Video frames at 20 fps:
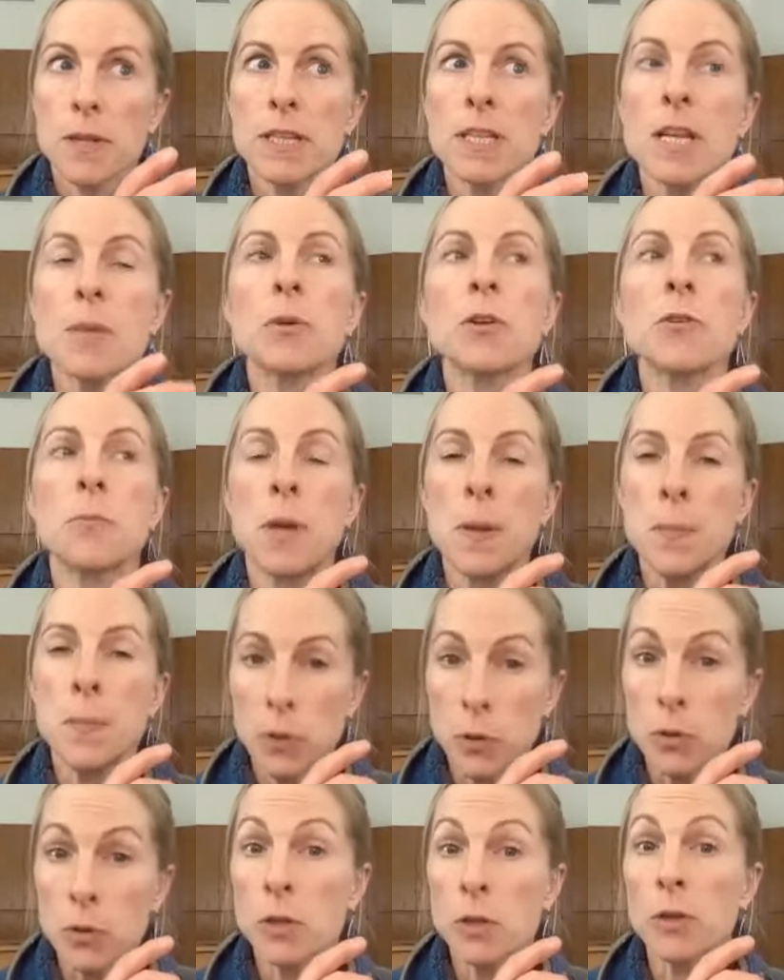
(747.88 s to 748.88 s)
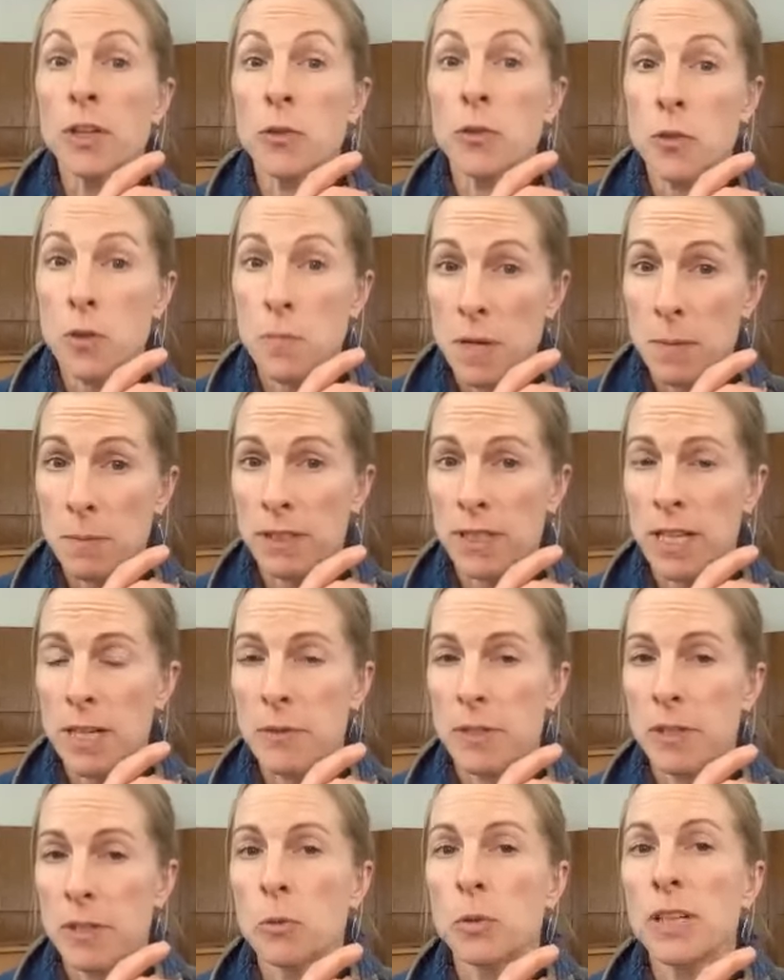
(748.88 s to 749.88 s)
number of people who are going through the public
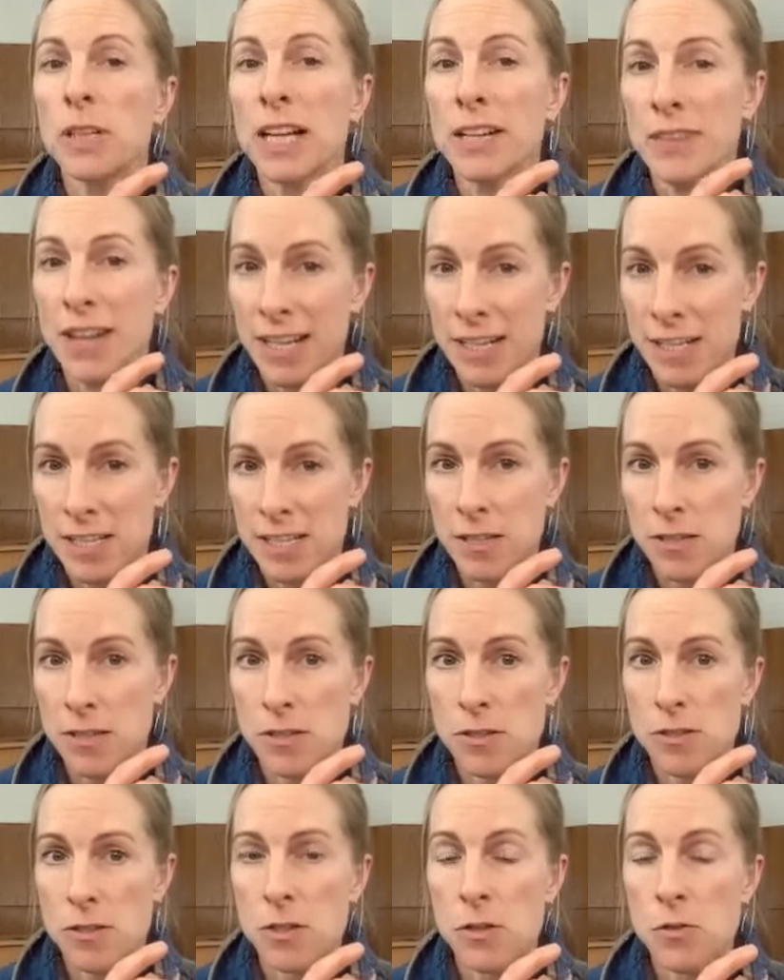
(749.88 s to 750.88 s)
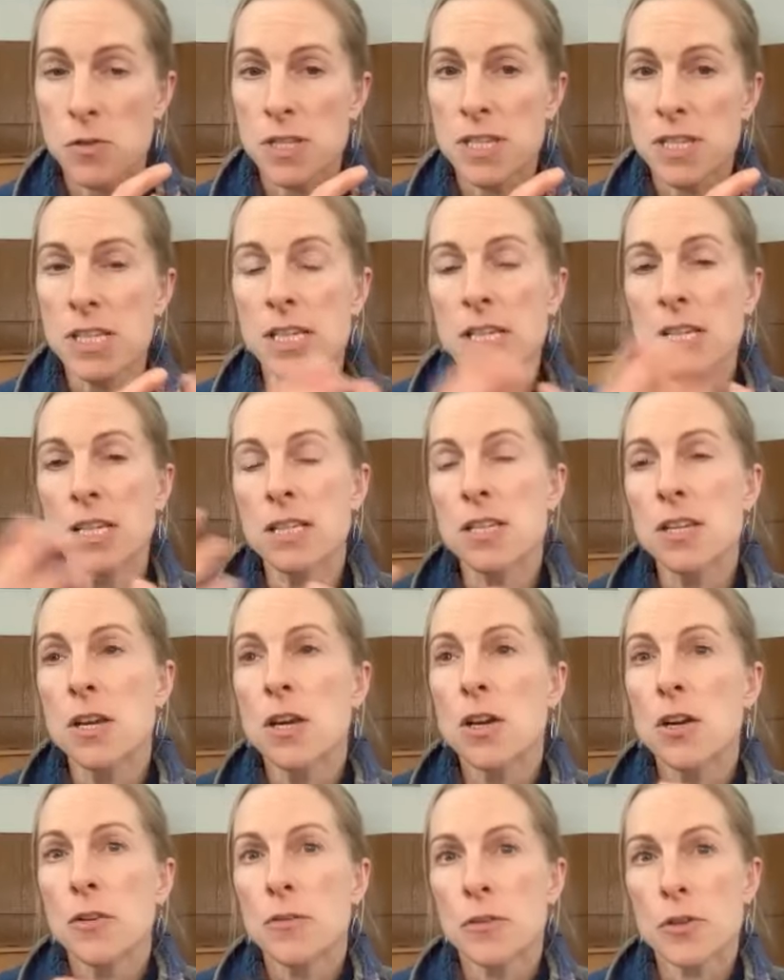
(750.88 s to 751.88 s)
library who will have access to those seeds
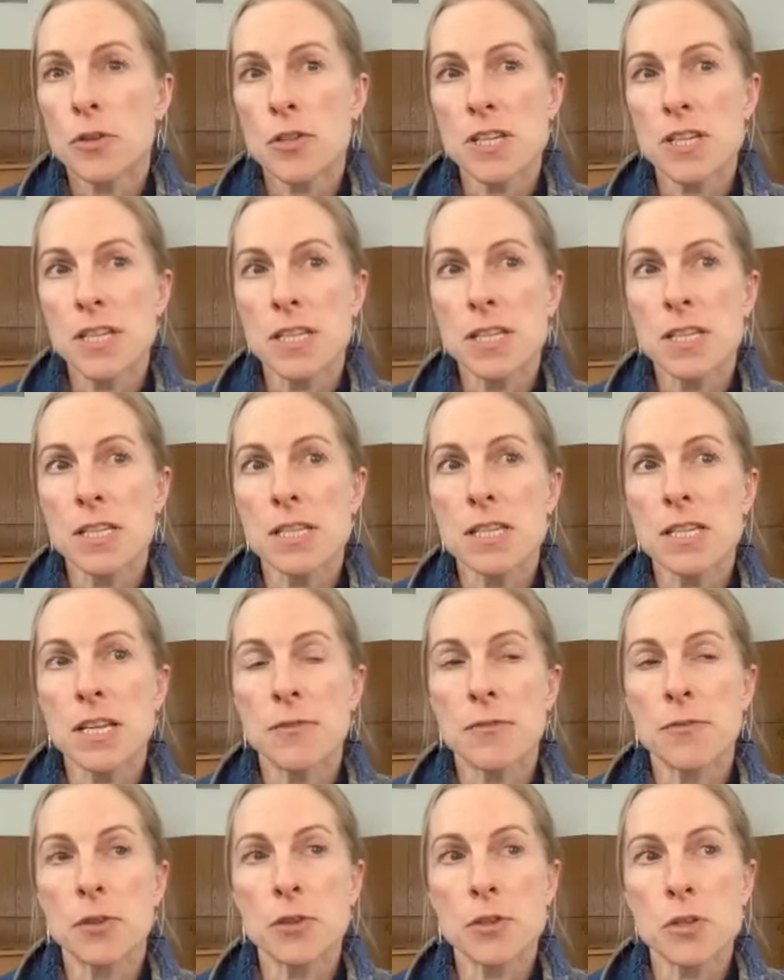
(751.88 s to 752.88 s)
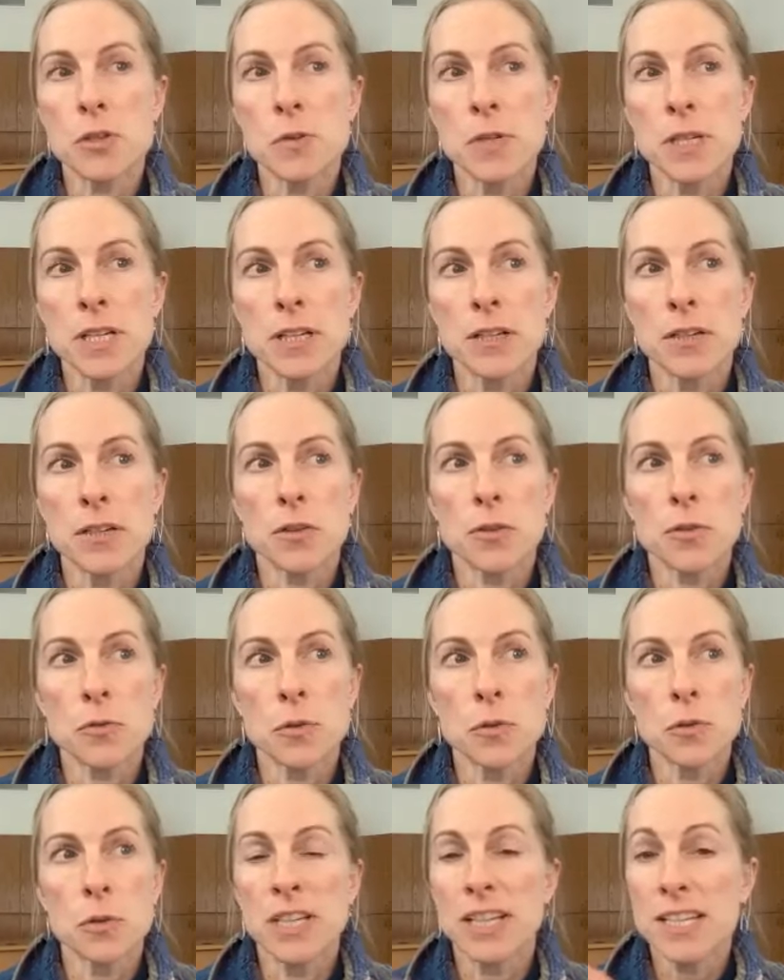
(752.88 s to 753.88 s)
versus if you're doing it
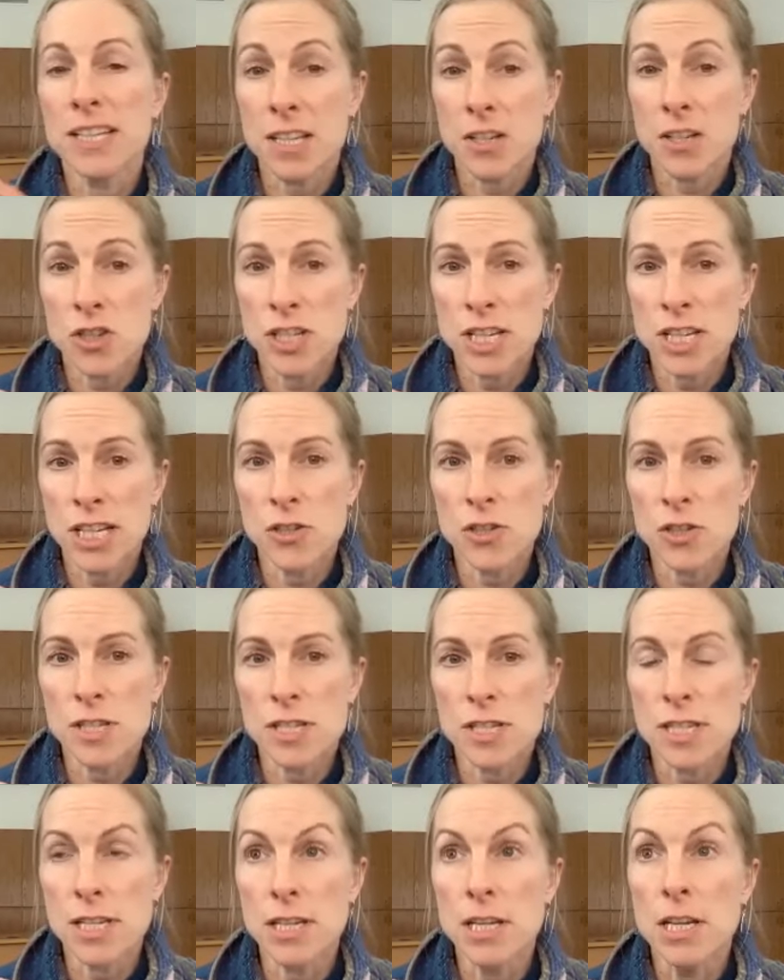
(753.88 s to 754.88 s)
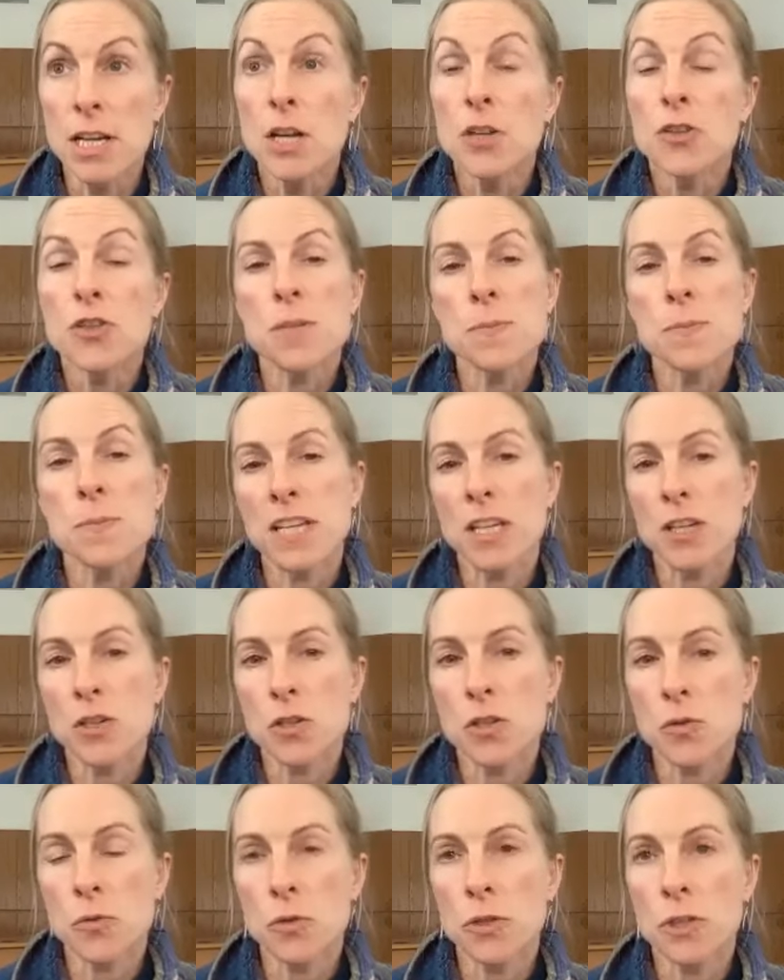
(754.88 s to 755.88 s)
through an extension agency, just making
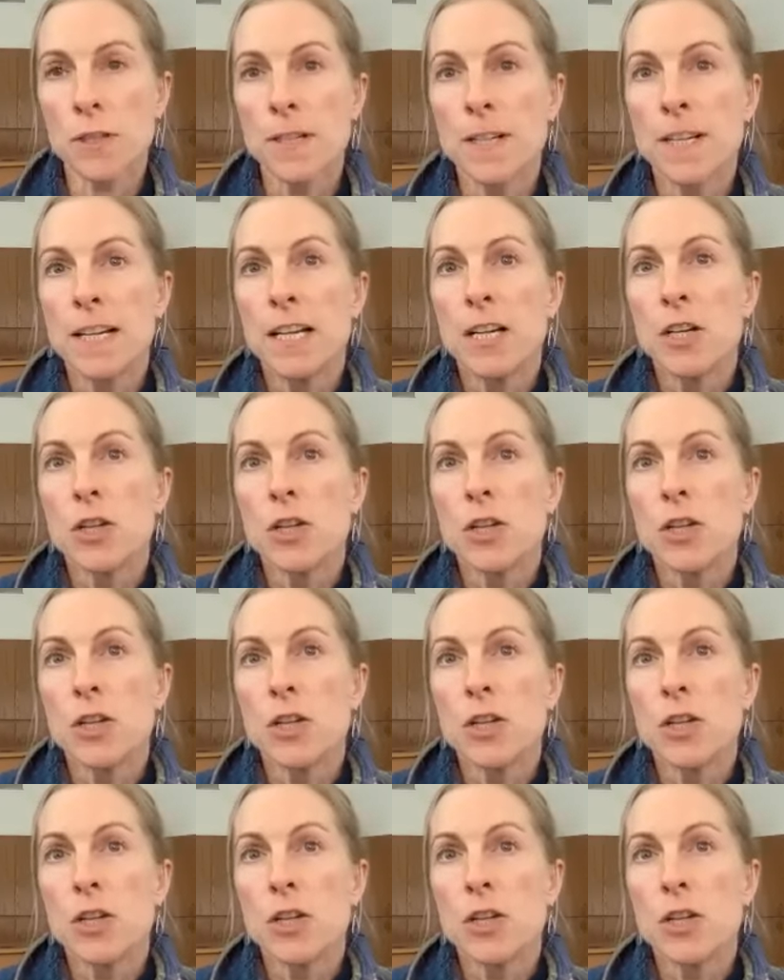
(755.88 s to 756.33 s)
sure,